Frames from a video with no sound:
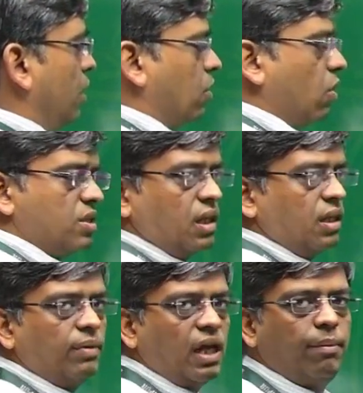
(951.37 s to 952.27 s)

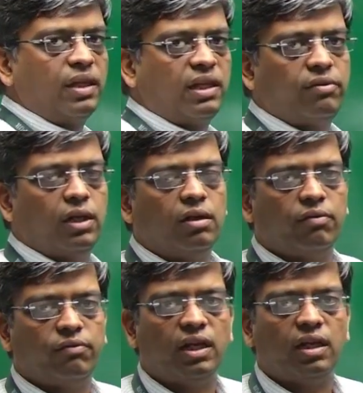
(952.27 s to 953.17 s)
Causticum can be given
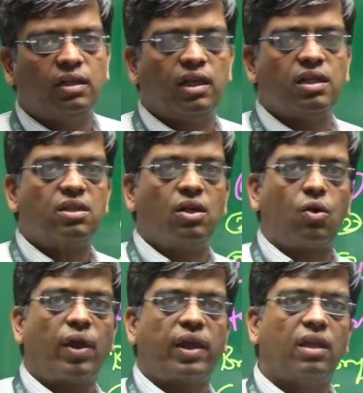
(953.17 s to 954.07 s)
when there is
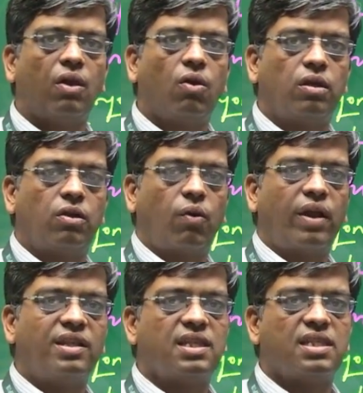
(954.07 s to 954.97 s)
drawing or
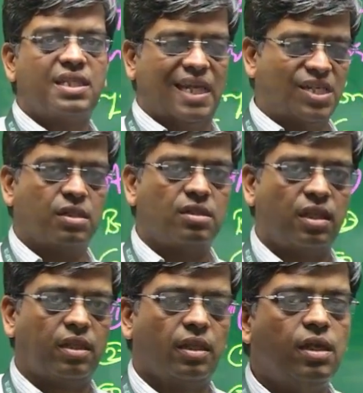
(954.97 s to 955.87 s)
drawing sensations
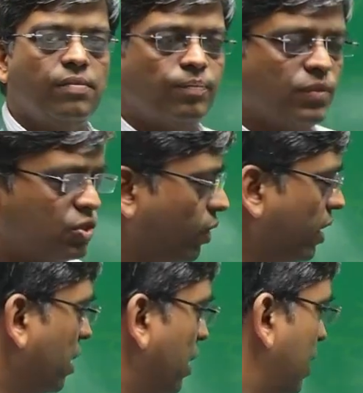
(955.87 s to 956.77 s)
in the
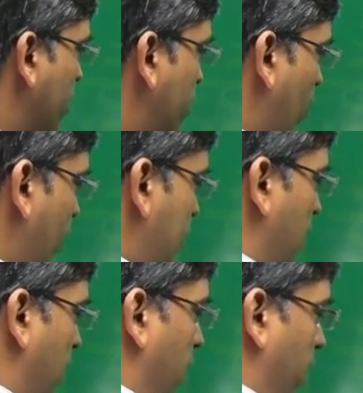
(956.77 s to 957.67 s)
joints.
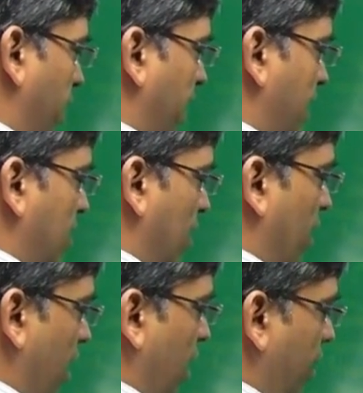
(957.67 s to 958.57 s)
Next,
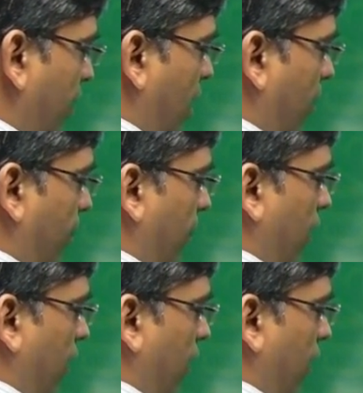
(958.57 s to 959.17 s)
Dulcamara.